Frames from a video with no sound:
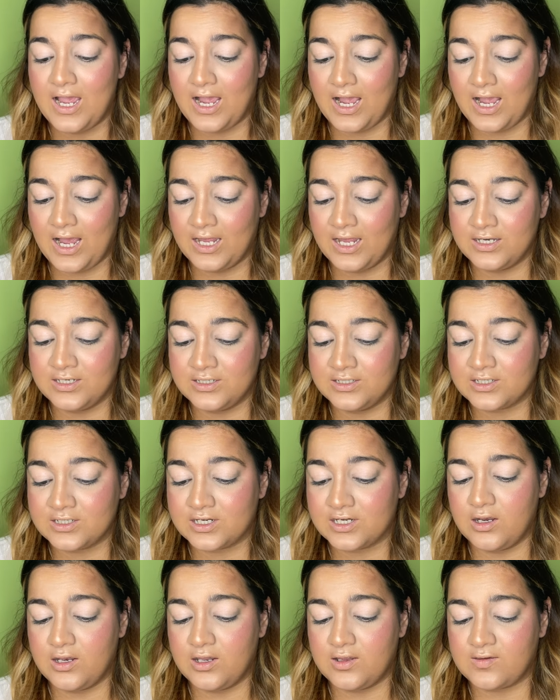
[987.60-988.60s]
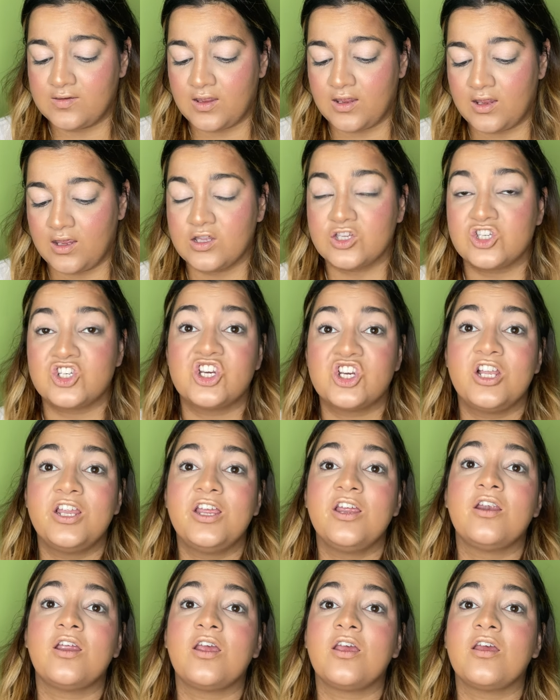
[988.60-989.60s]
and they say it has chili
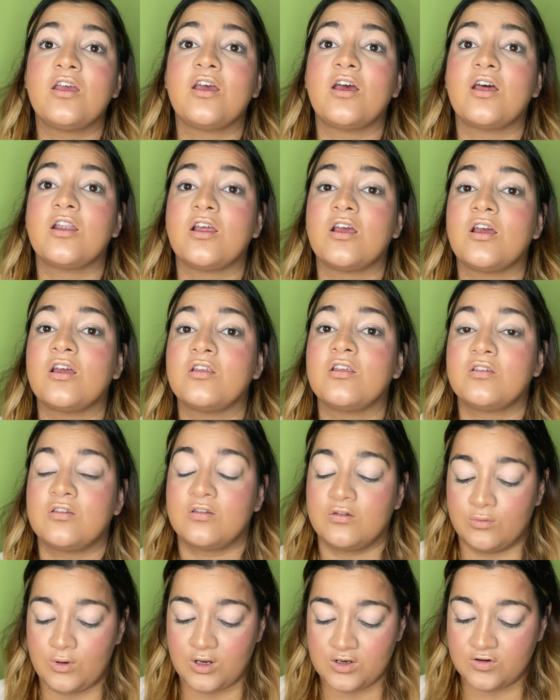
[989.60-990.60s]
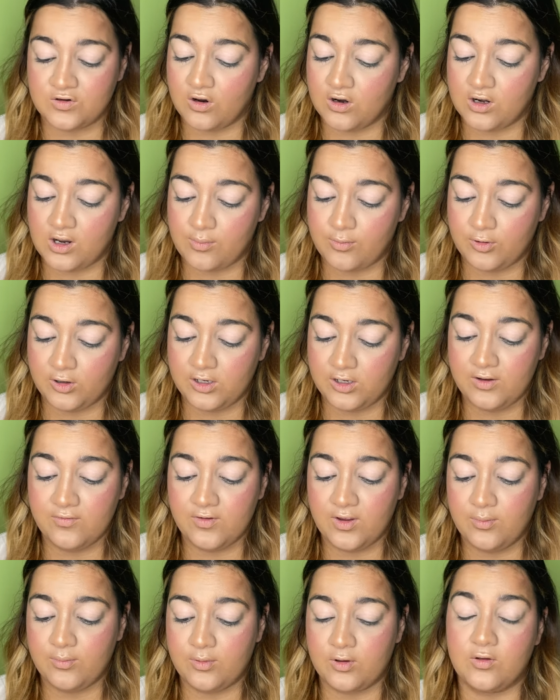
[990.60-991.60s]
in it and i swear to god i believe
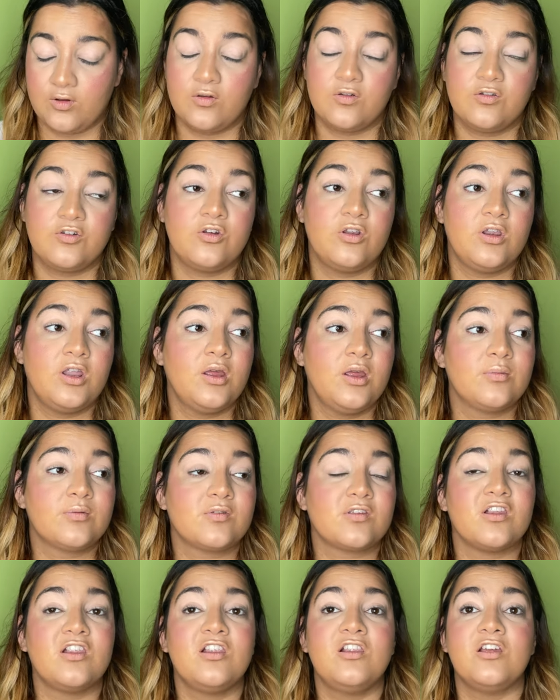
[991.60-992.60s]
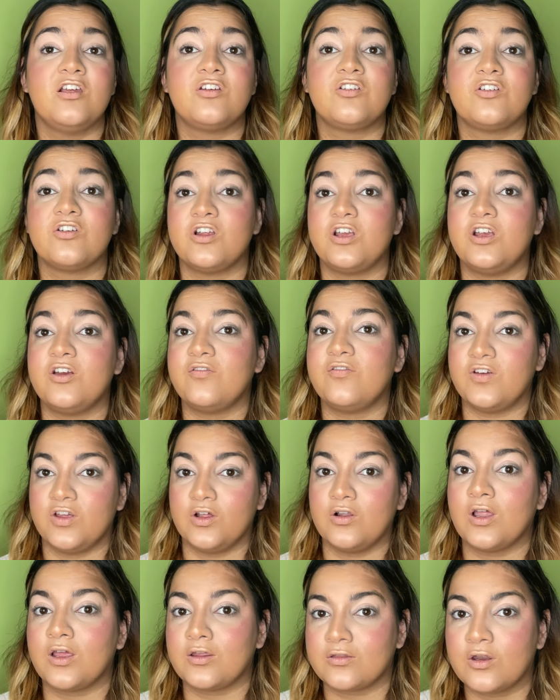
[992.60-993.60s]
it because your lips literally feel
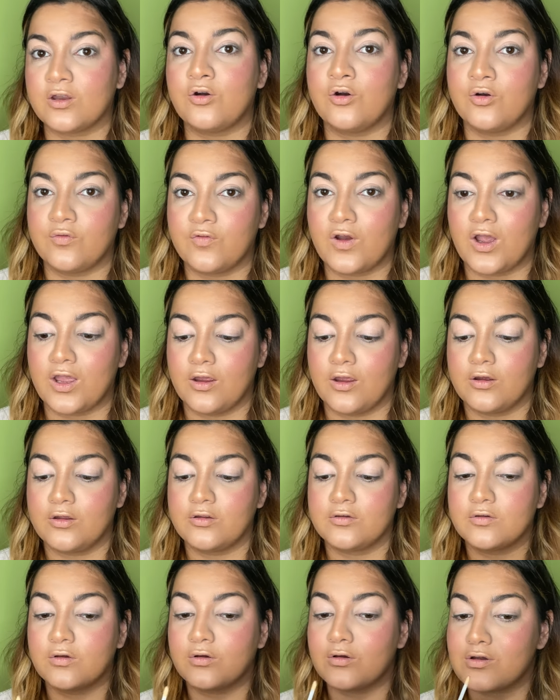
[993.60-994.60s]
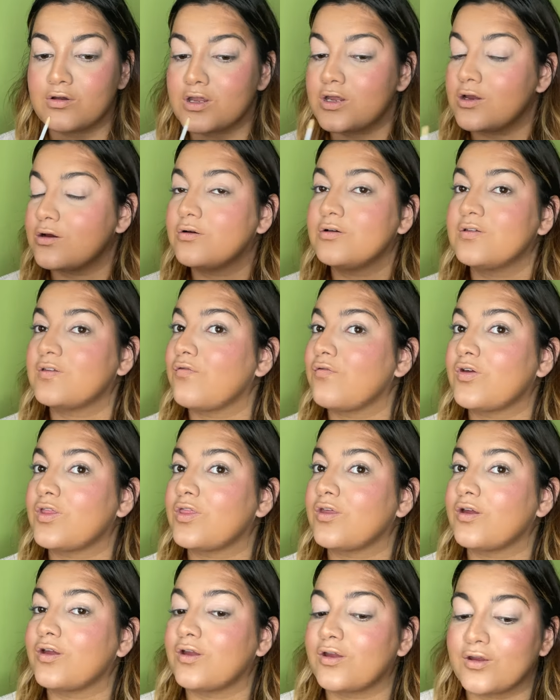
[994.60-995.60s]
like they're on fire so here goes
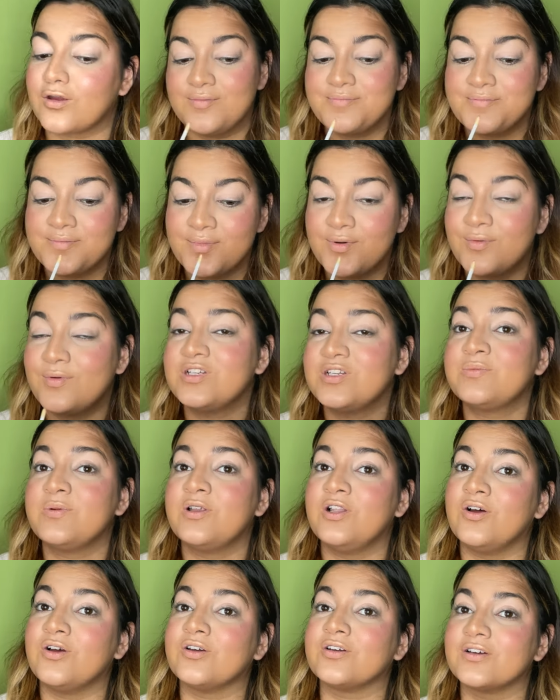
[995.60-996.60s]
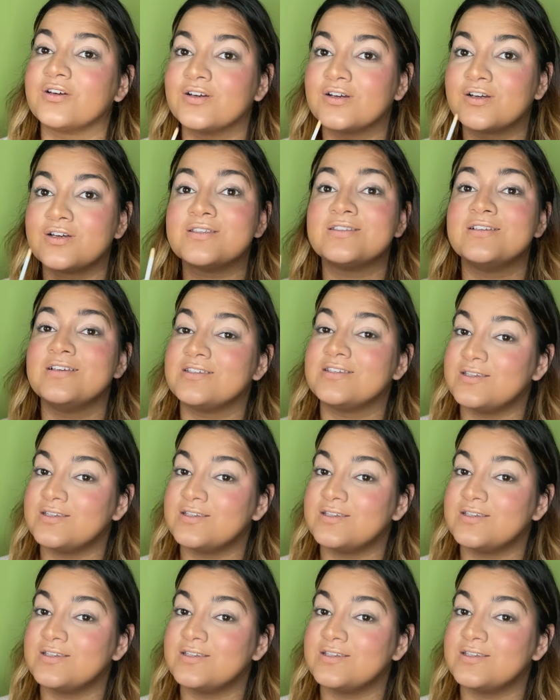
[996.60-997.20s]
everything wish me luck because this